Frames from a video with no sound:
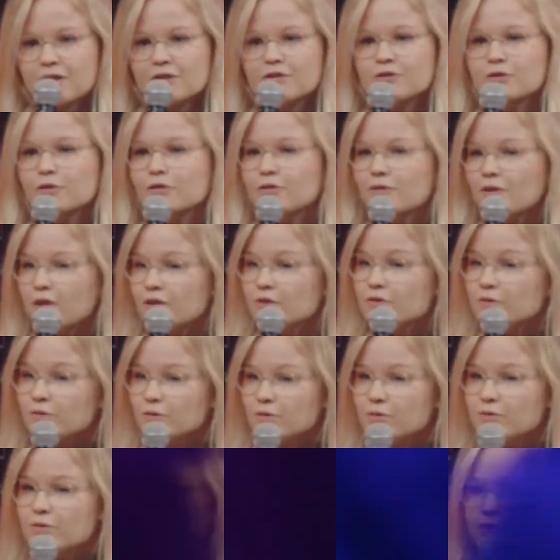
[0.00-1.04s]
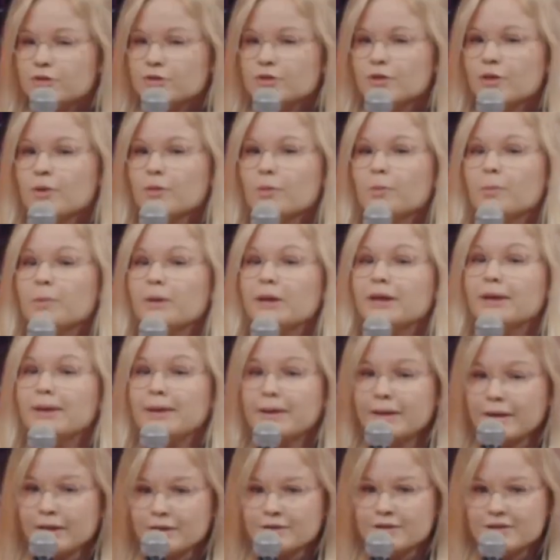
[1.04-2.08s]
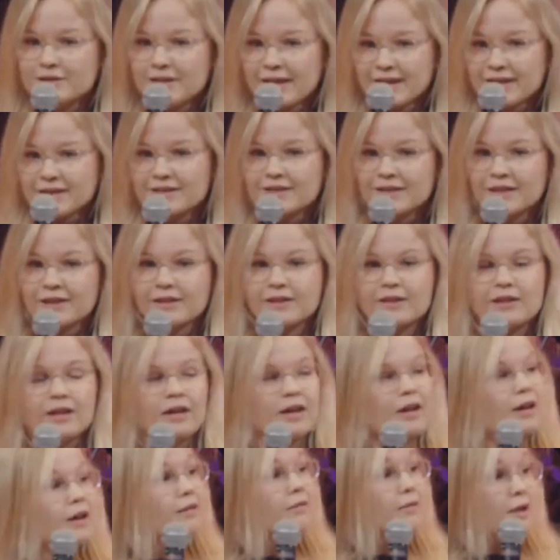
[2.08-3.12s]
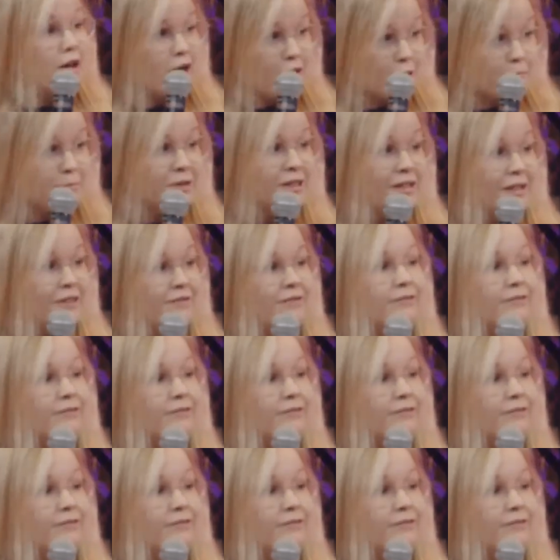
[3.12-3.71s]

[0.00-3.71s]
circular solutions, we need data, I believe.